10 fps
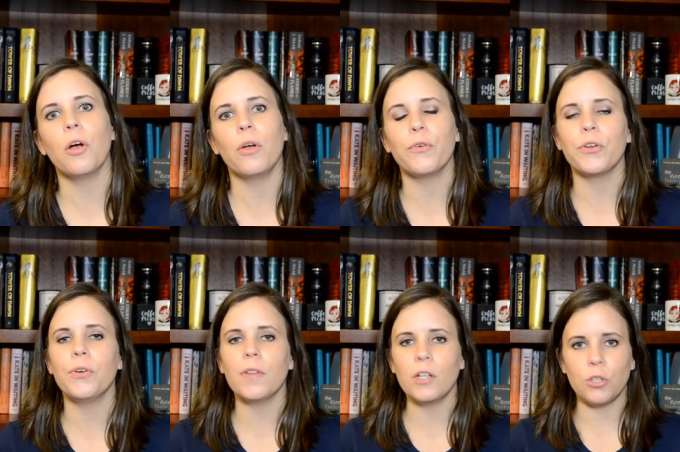So if you're
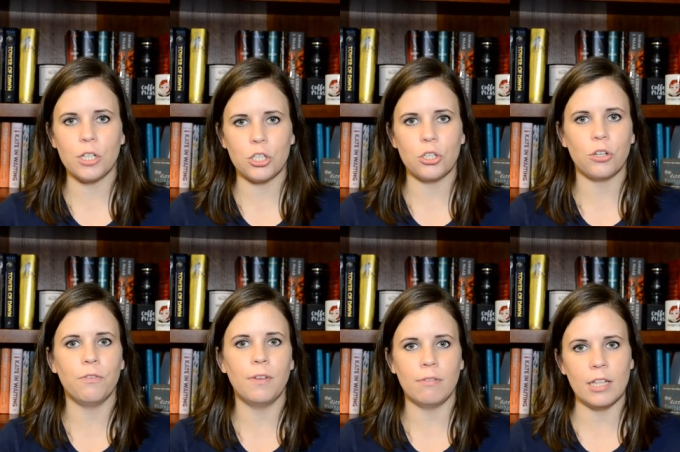doing the
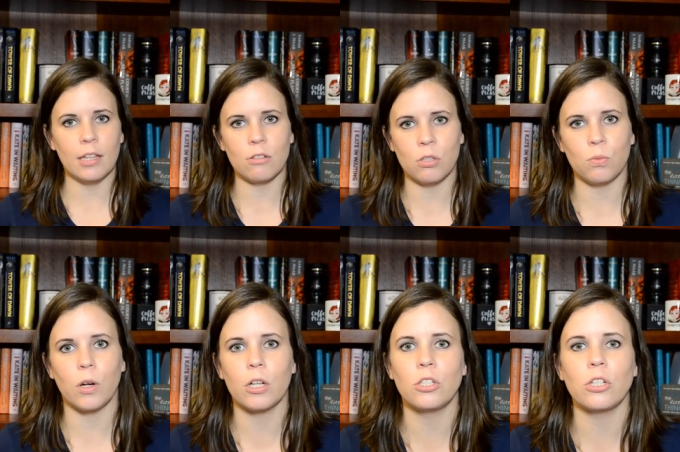traditional 50,000
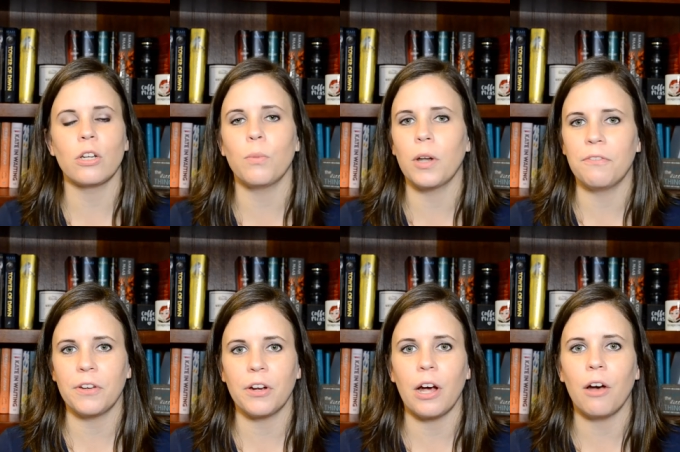words, you're going to want to
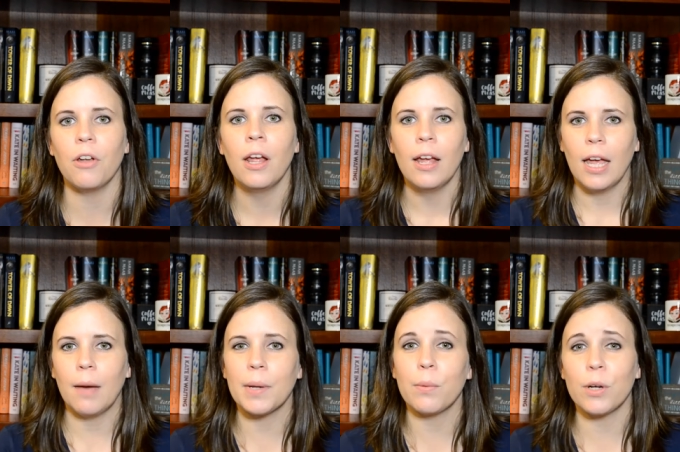figure out
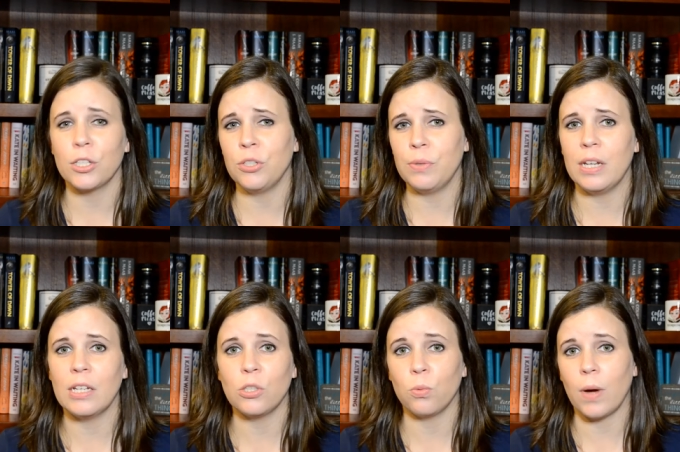how many words you
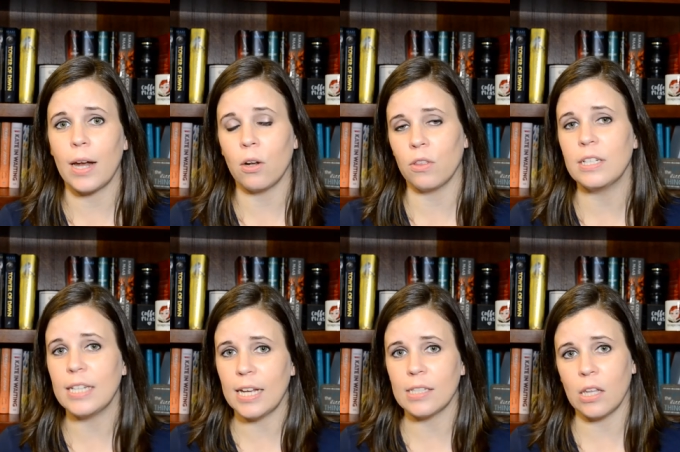need to write on the
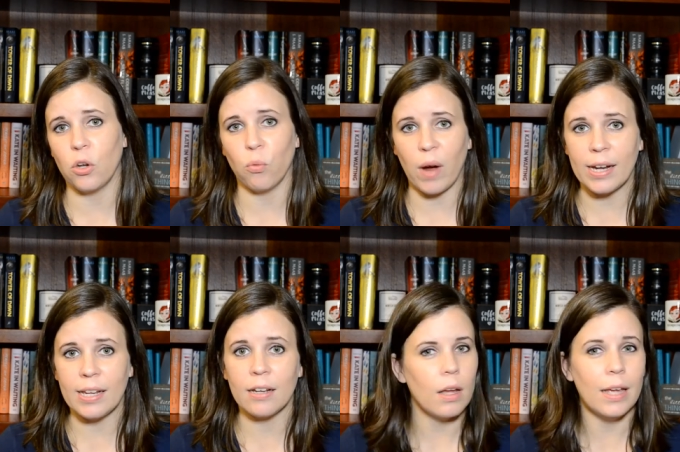days that you're
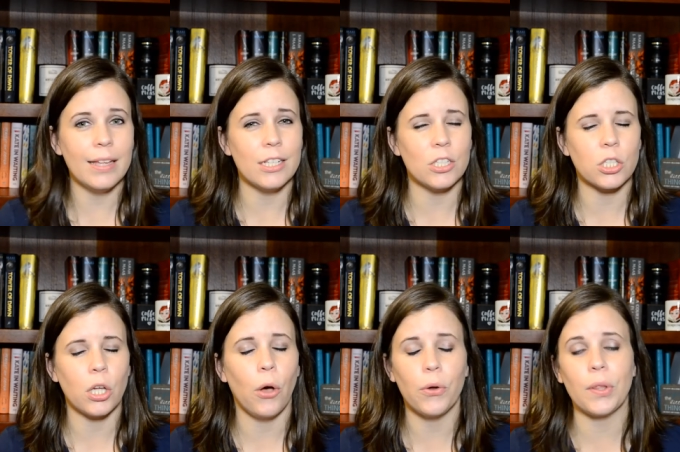writing. It is
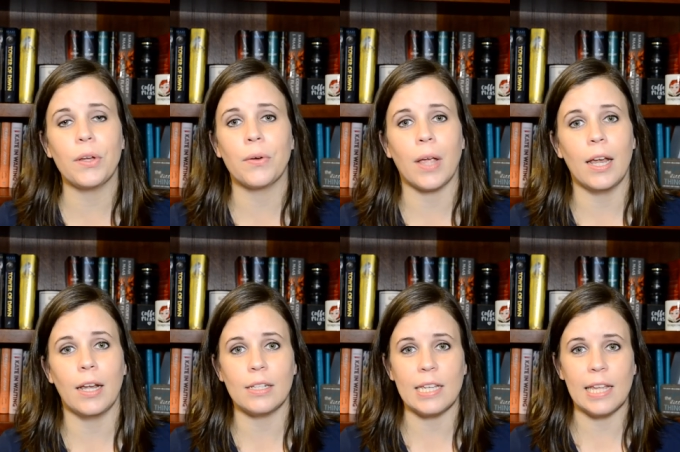totally okay
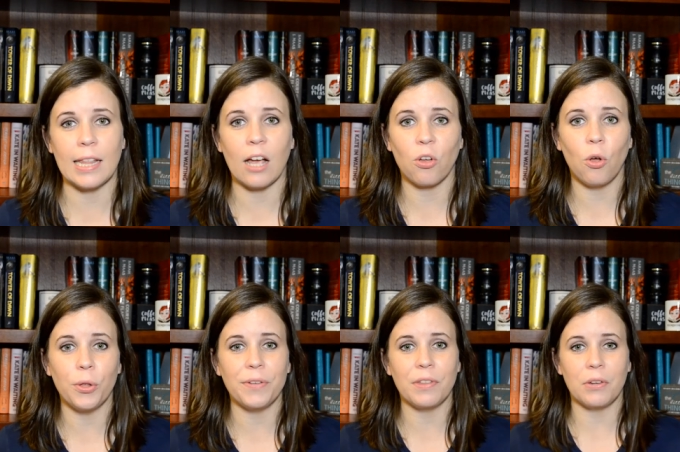not to hit that
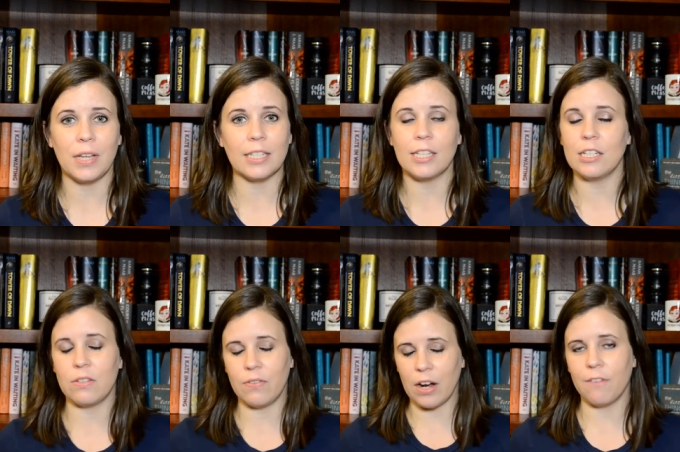goal, even though, yes, it
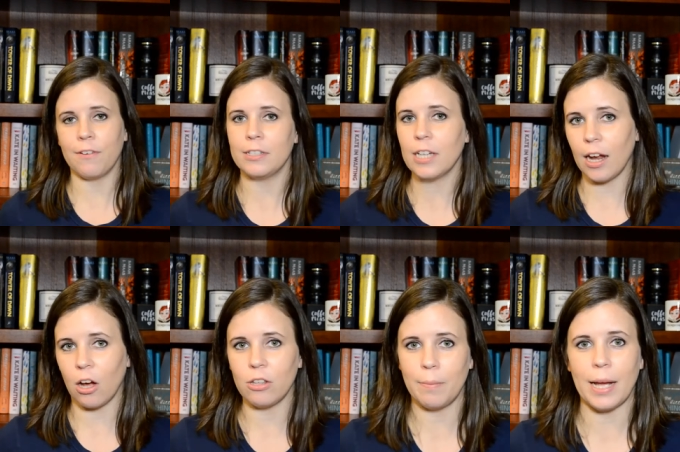is very fun to get
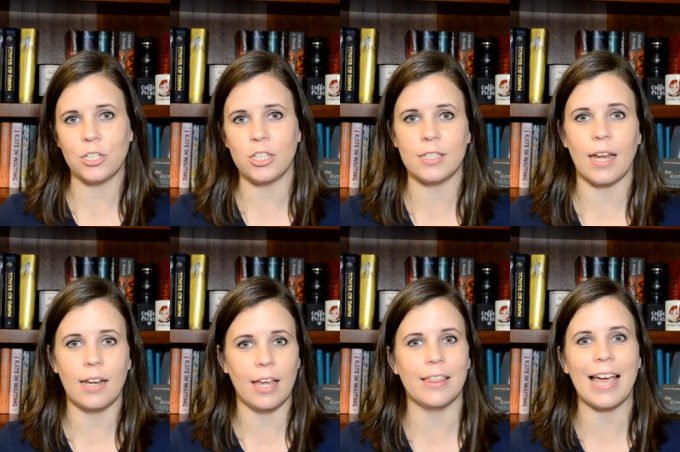all the badges
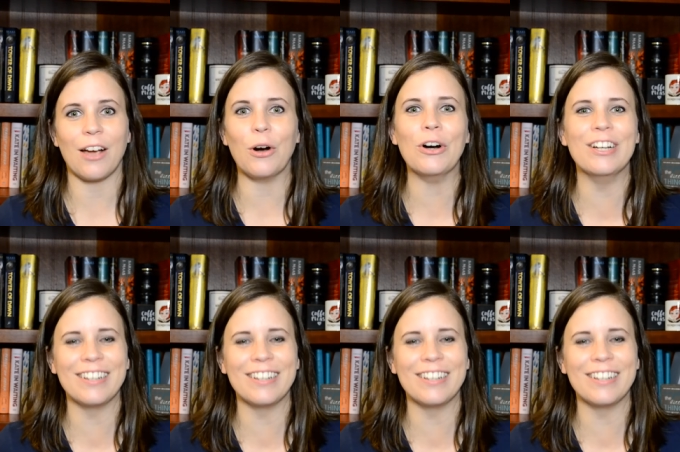and hit that goal.